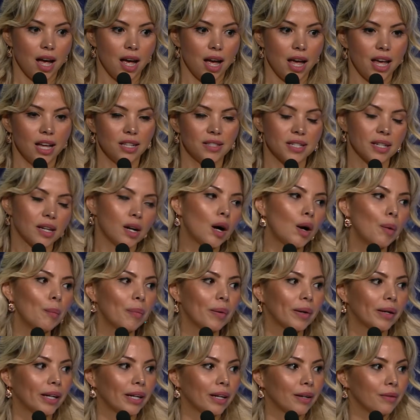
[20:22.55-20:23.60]
It's a
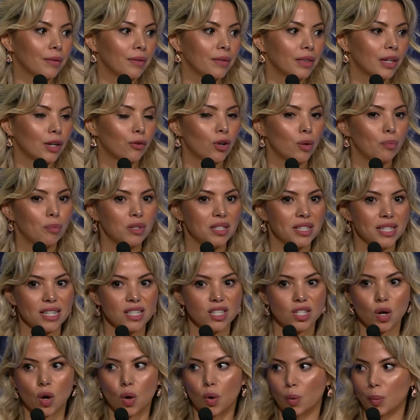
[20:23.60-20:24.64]
company that represents
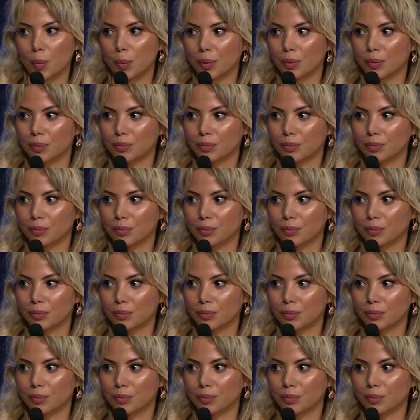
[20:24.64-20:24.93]
hope